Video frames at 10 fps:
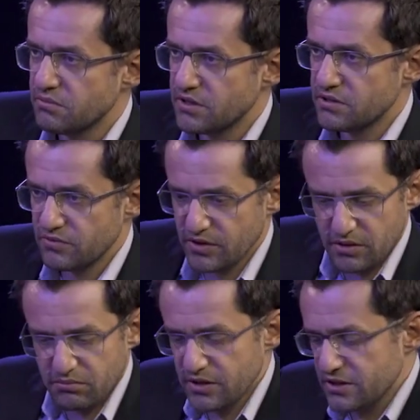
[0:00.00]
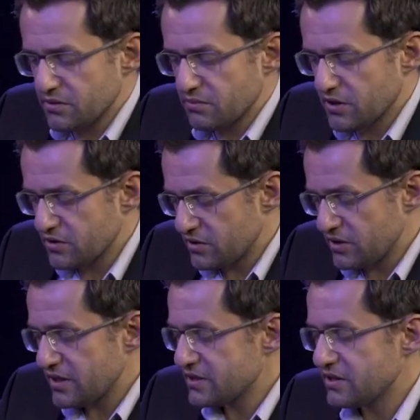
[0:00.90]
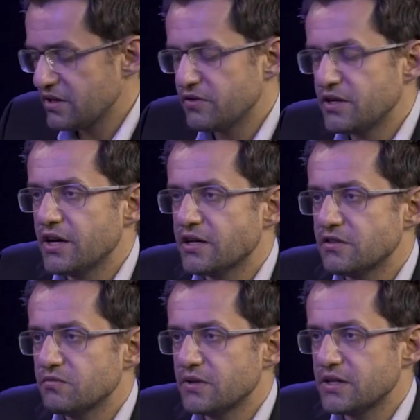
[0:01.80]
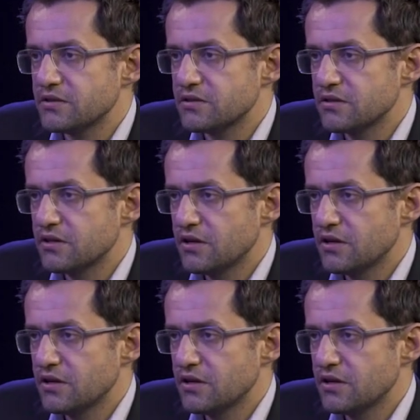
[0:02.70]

but it's very unpleasant because he doesn't have any active plans.